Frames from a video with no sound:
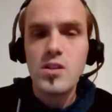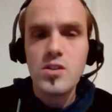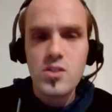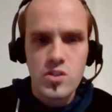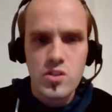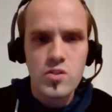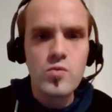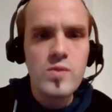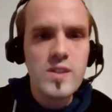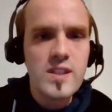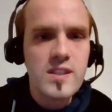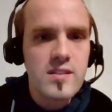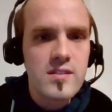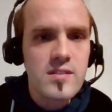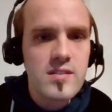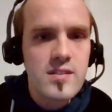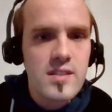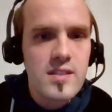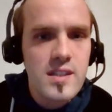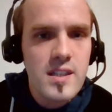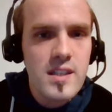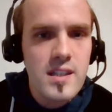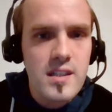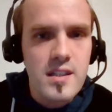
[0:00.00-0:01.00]
Shall we
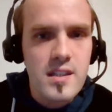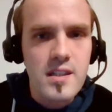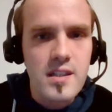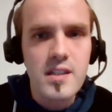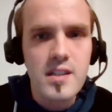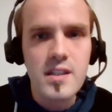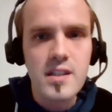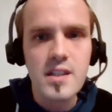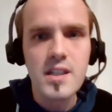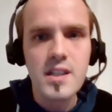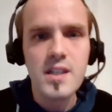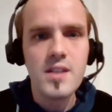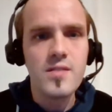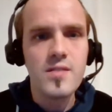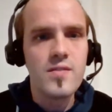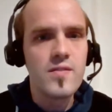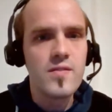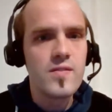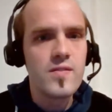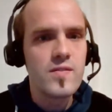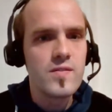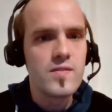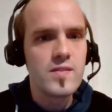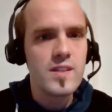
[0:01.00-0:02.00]
see
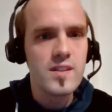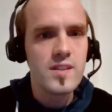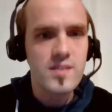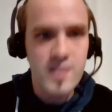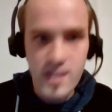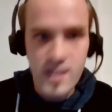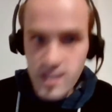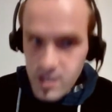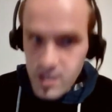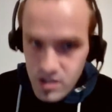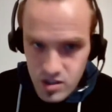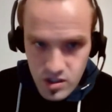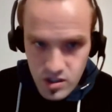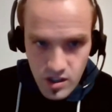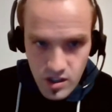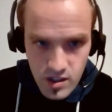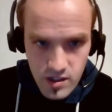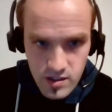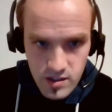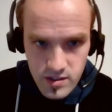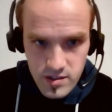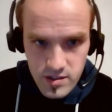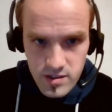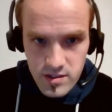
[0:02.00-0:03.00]
if there's any
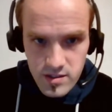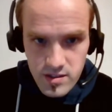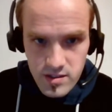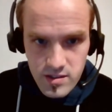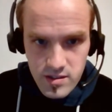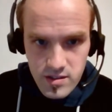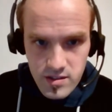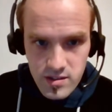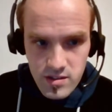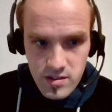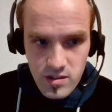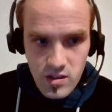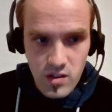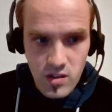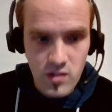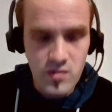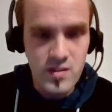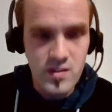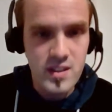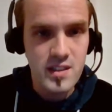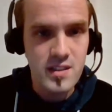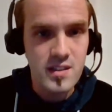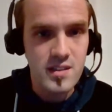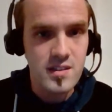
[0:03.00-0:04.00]
chance
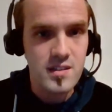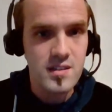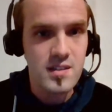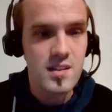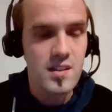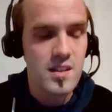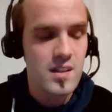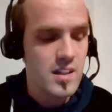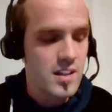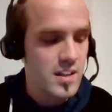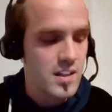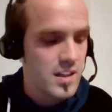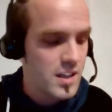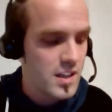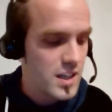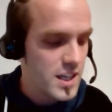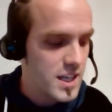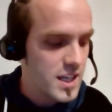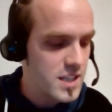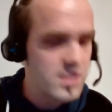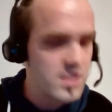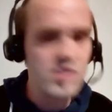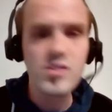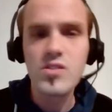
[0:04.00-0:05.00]
of these
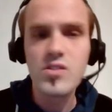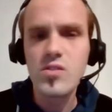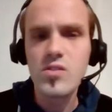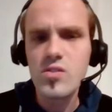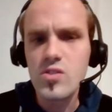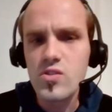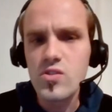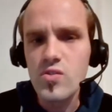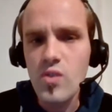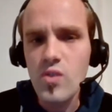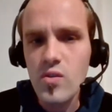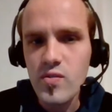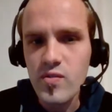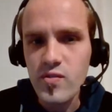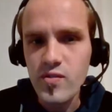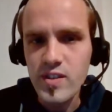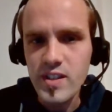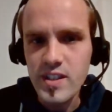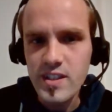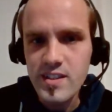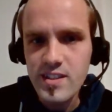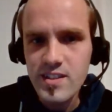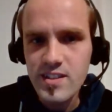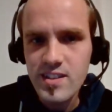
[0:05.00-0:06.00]
hidden control
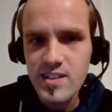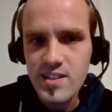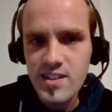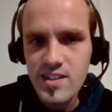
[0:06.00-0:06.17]
freaks